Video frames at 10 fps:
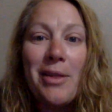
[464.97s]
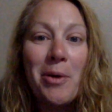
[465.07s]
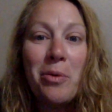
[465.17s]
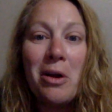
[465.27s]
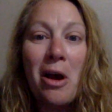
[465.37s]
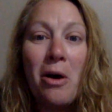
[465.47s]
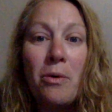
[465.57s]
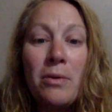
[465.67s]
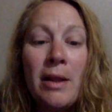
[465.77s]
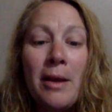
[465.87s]
that we're
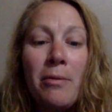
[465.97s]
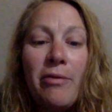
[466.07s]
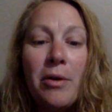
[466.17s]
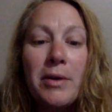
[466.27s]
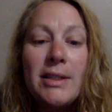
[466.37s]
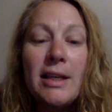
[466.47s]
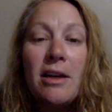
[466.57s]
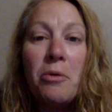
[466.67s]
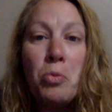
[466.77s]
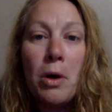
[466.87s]
only focusing
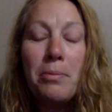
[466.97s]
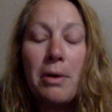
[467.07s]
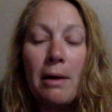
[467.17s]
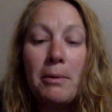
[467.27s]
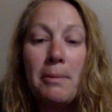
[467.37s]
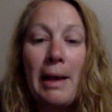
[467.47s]
on one problem